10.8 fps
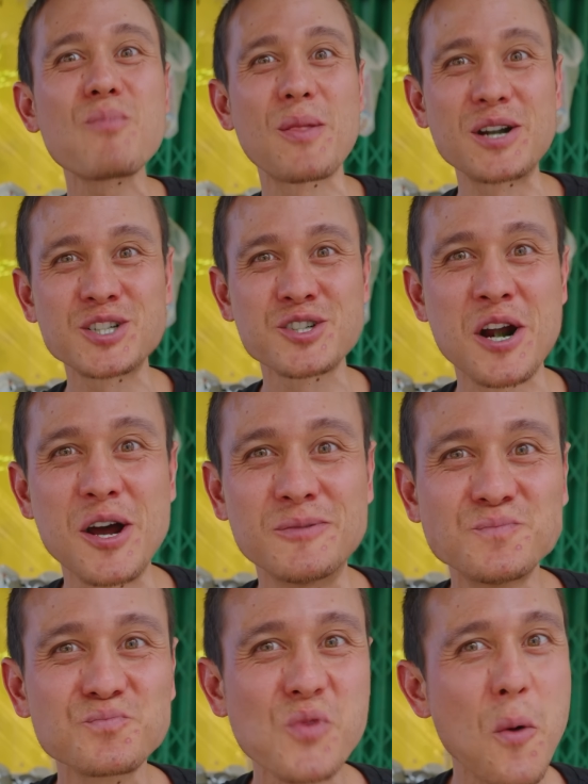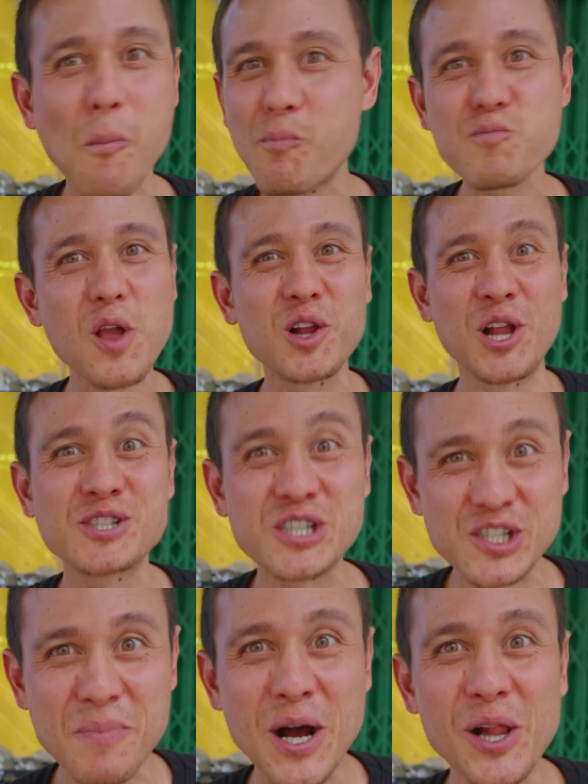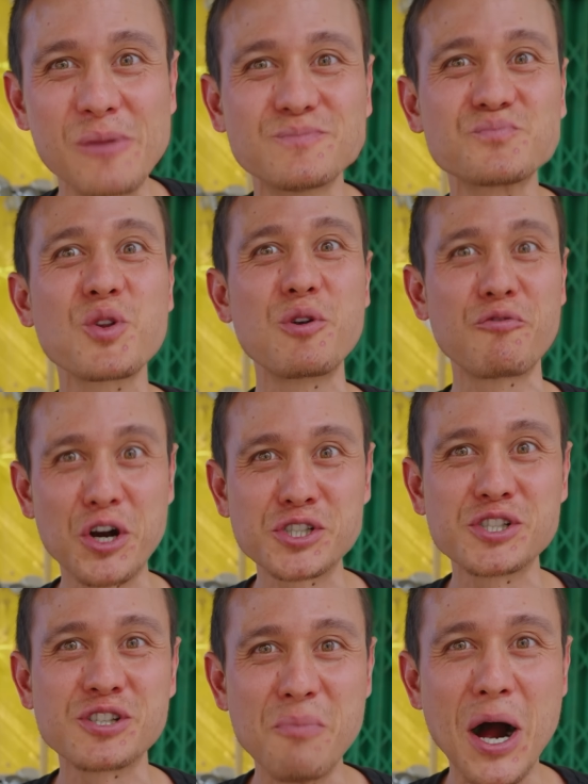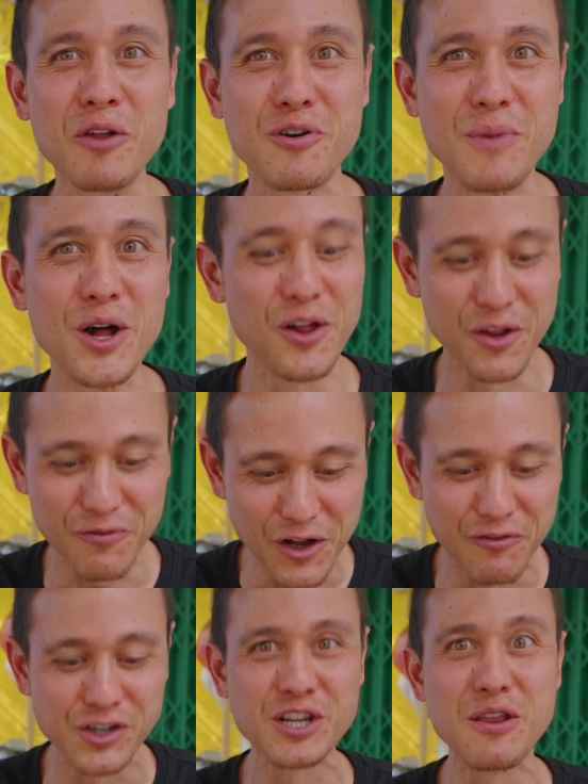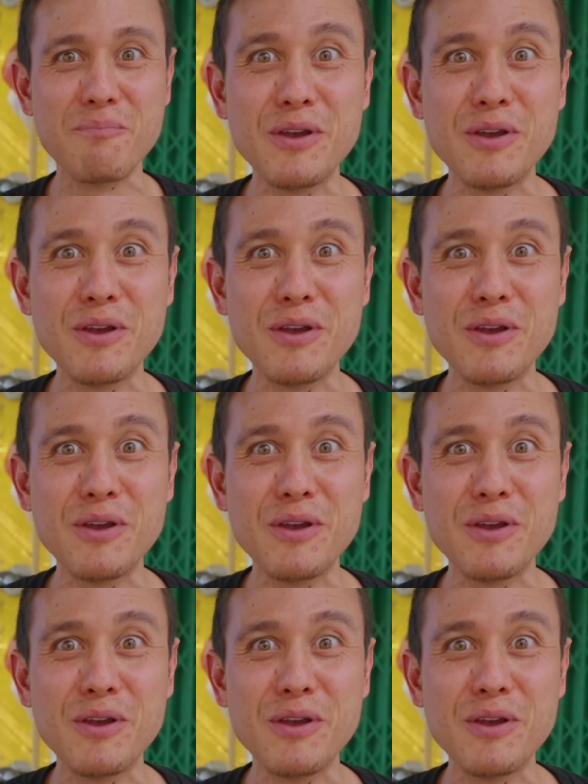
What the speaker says: And that just kind of cleanses the palate, refreshes the mouth from all of the flavors and the